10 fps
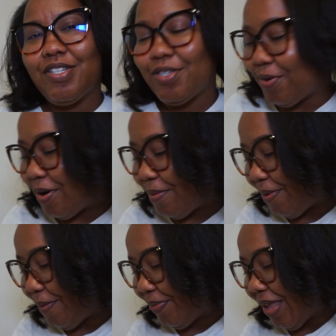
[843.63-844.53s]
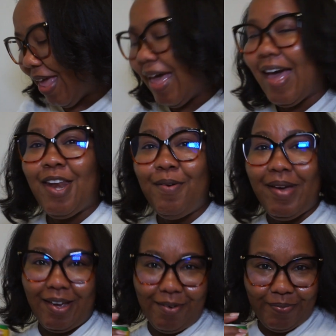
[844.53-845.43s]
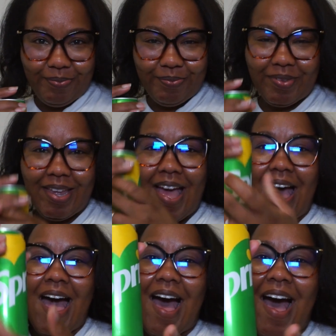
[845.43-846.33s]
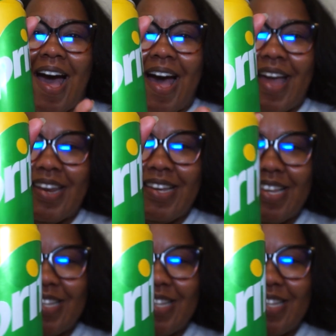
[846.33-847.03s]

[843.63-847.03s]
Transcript: just go up. Anyway, and